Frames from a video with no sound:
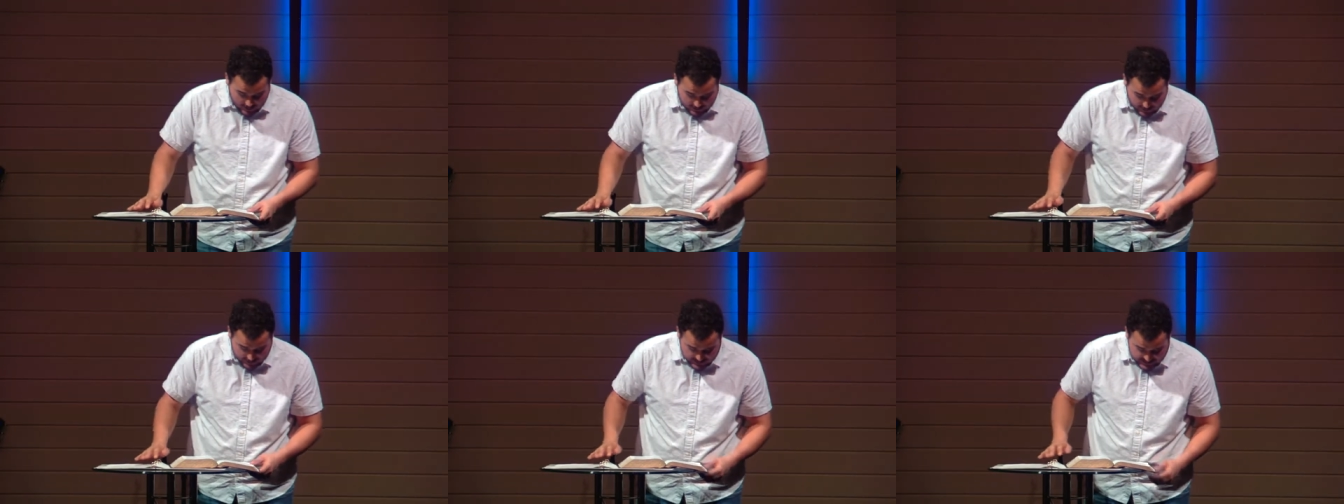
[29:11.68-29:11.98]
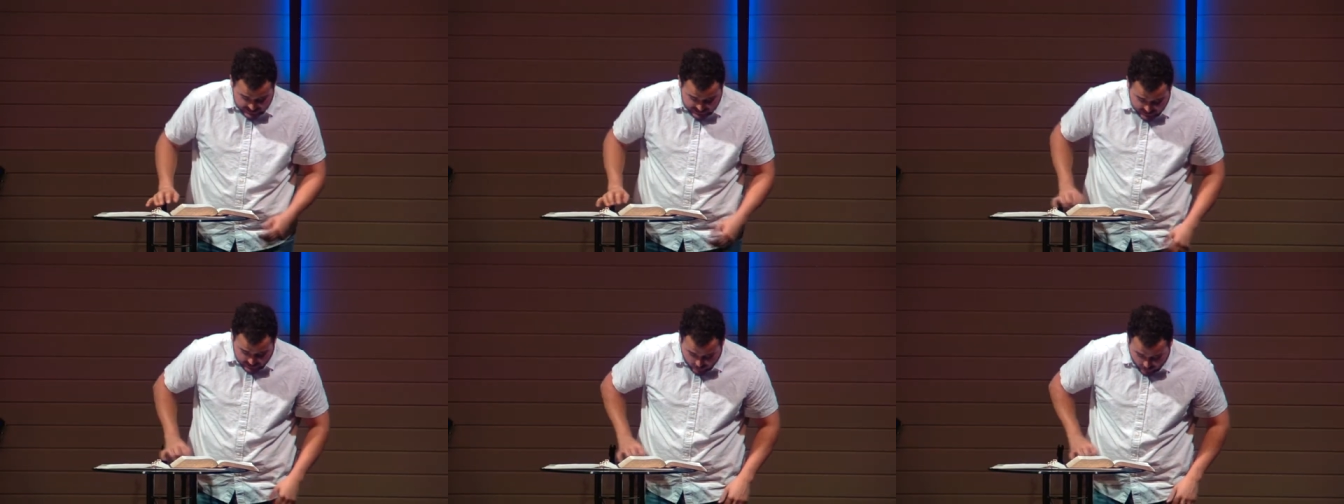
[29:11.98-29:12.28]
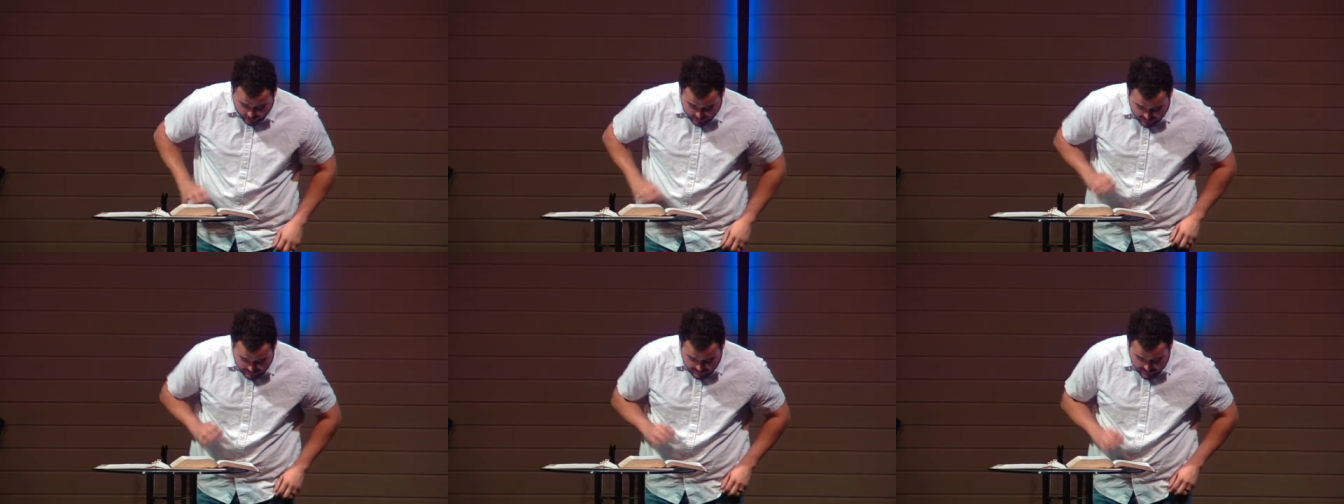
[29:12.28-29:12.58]
13
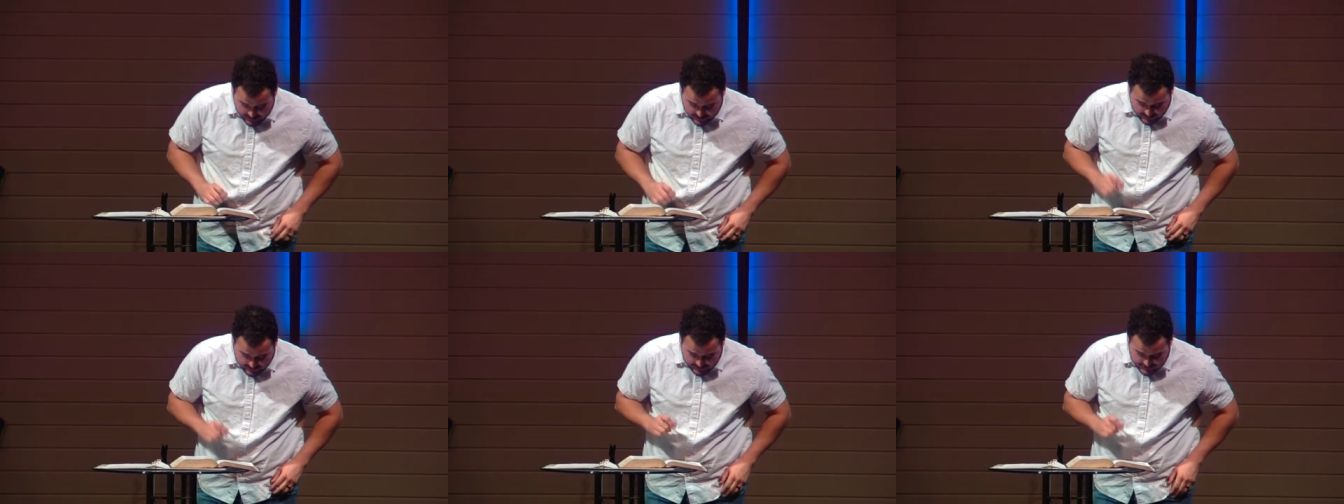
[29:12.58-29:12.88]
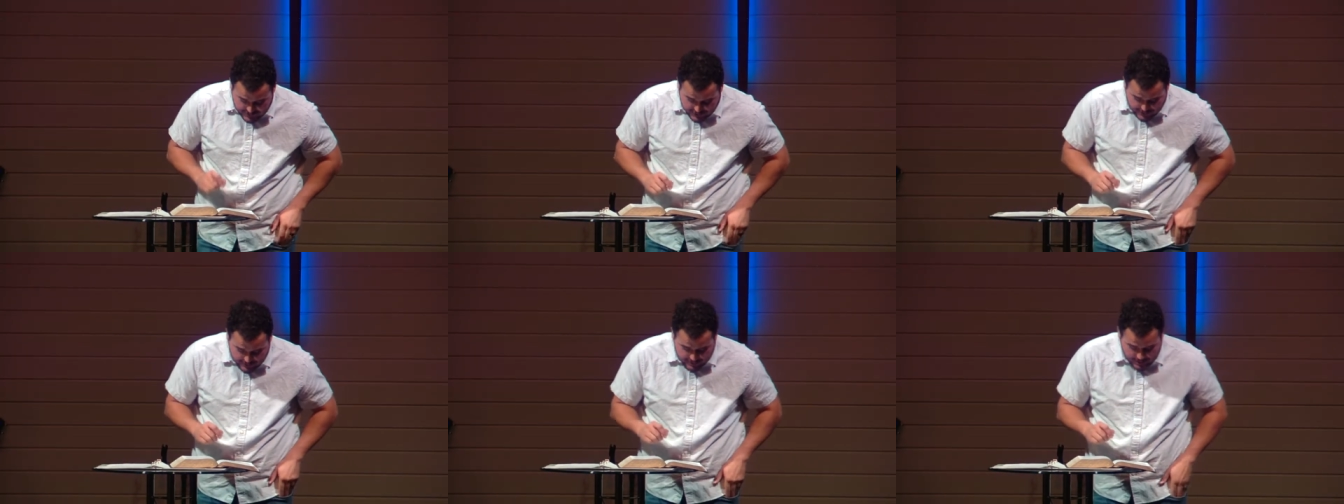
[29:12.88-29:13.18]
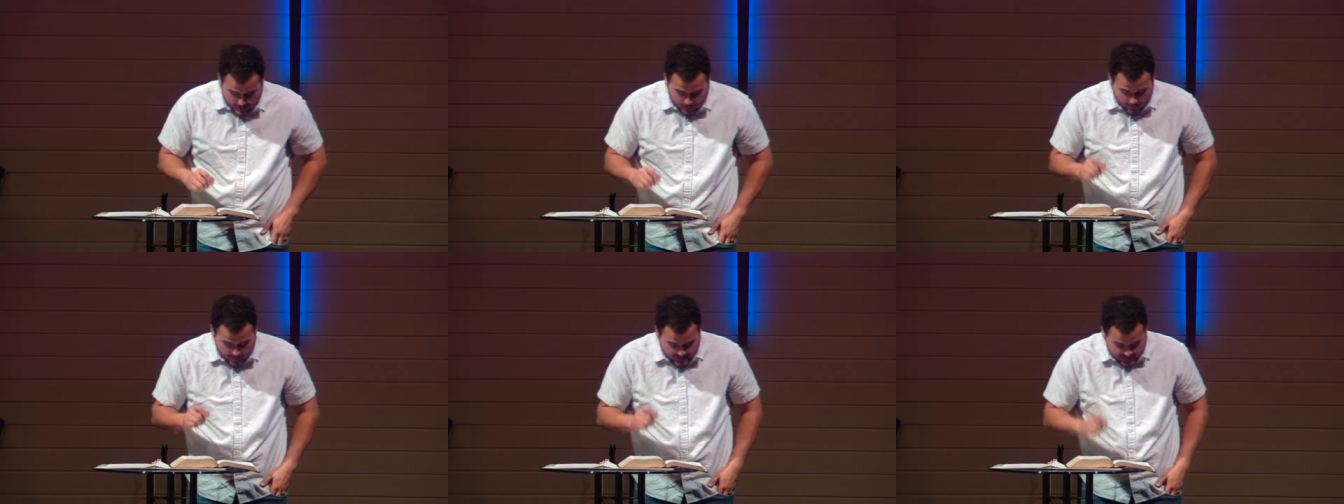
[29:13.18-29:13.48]
All the men of
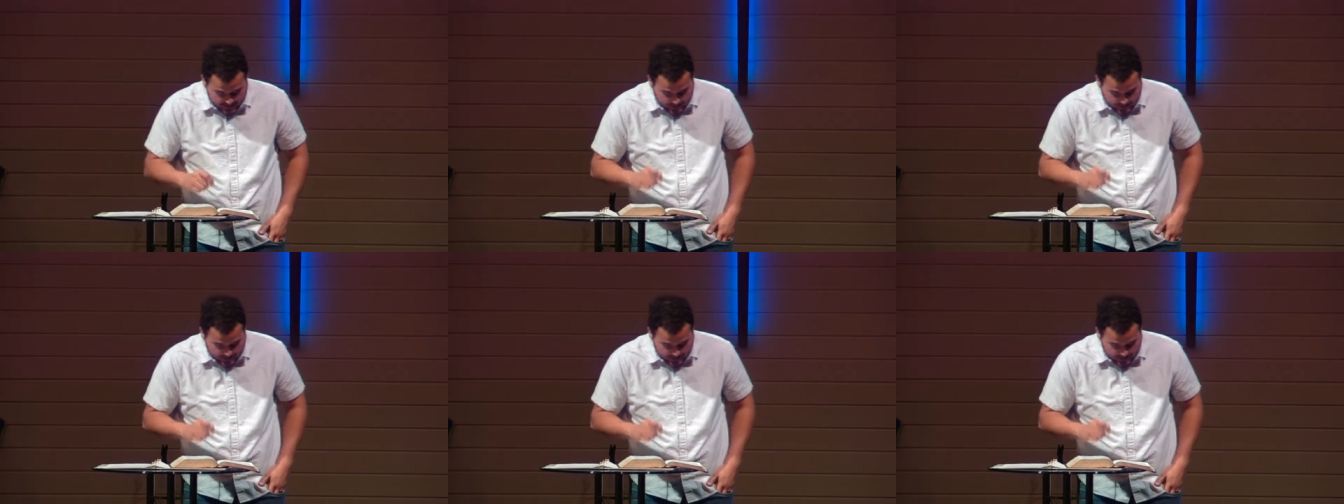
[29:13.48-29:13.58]
Judah with